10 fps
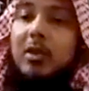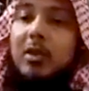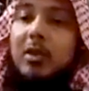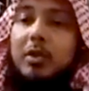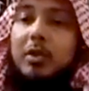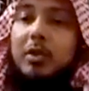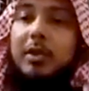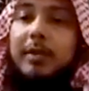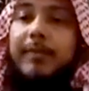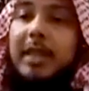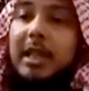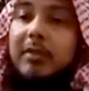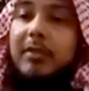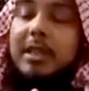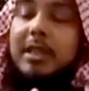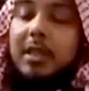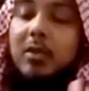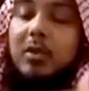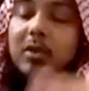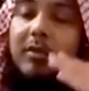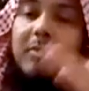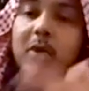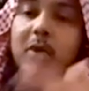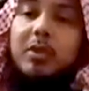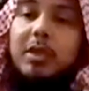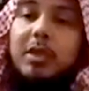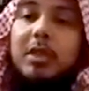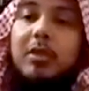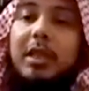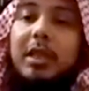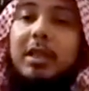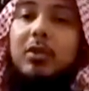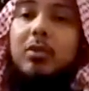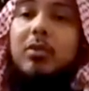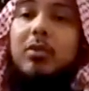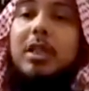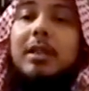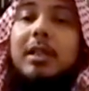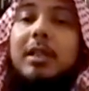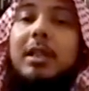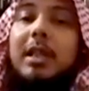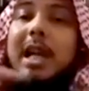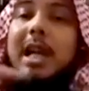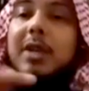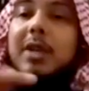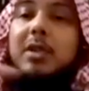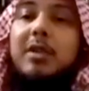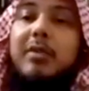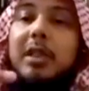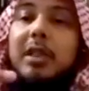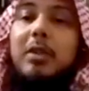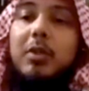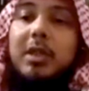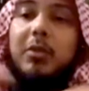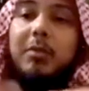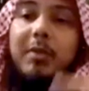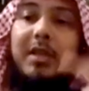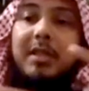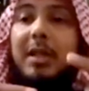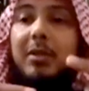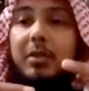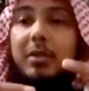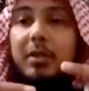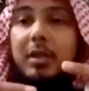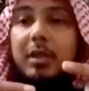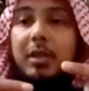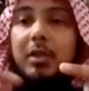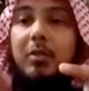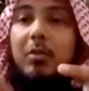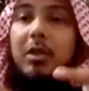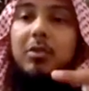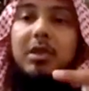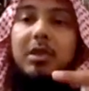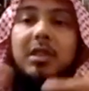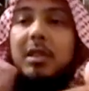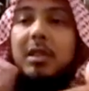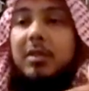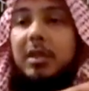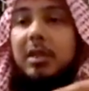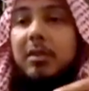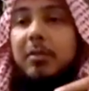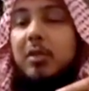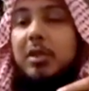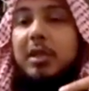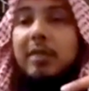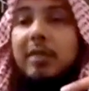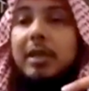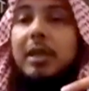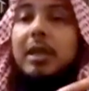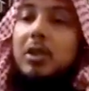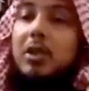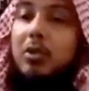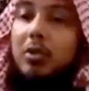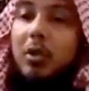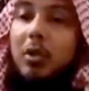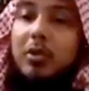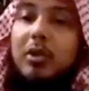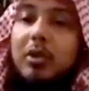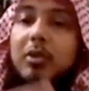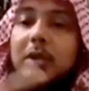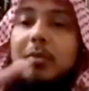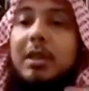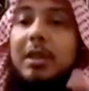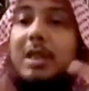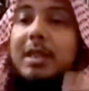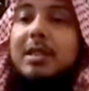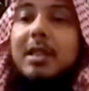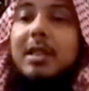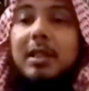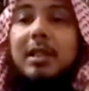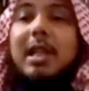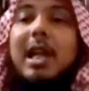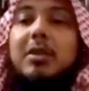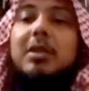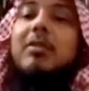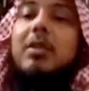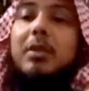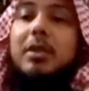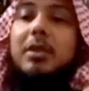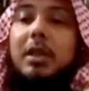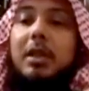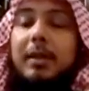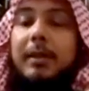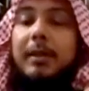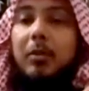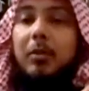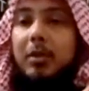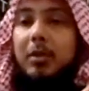And then take notes. Every day take notes from 1 to 10. Okay, today, how severe was I with my spouse? 1 to 10, say you say 7. If you continue the treatment the next day, how severe was it?